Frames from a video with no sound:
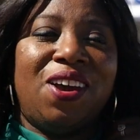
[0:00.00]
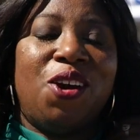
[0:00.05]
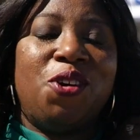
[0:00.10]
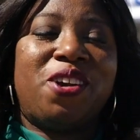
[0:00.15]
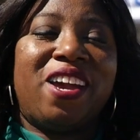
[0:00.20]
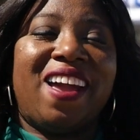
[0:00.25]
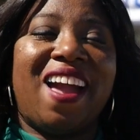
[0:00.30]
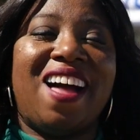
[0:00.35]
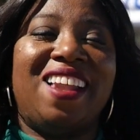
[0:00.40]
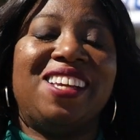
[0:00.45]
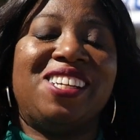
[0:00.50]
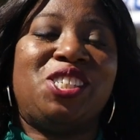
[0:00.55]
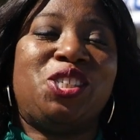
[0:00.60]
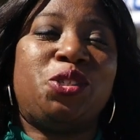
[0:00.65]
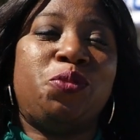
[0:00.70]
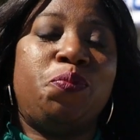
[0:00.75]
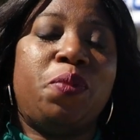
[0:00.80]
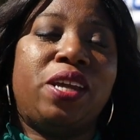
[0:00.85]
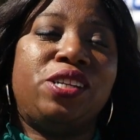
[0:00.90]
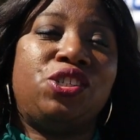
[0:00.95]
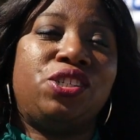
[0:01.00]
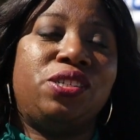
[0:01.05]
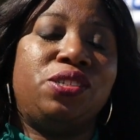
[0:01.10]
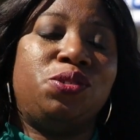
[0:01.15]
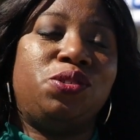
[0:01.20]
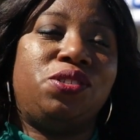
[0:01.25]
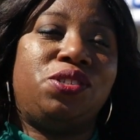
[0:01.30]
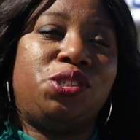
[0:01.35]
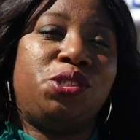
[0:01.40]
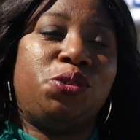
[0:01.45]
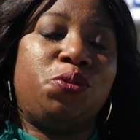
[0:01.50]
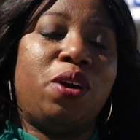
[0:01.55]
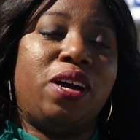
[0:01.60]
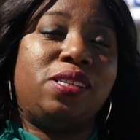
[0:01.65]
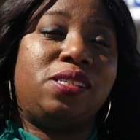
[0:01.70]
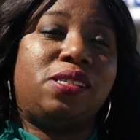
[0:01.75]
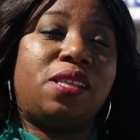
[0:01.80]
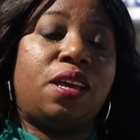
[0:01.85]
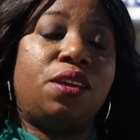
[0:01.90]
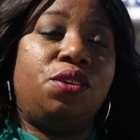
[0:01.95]
Okay, Alex, you mentioned to
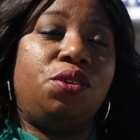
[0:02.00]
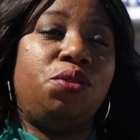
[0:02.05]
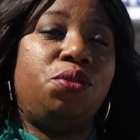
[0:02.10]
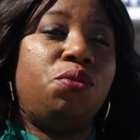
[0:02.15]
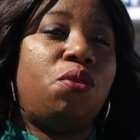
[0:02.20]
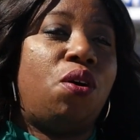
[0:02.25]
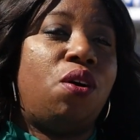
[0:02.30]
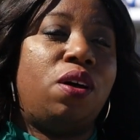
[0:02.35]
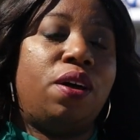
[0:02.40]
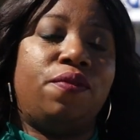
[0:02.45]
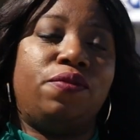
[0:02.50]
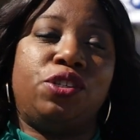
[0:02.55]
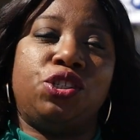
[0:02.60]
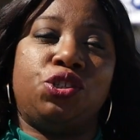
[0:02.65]
us that you all have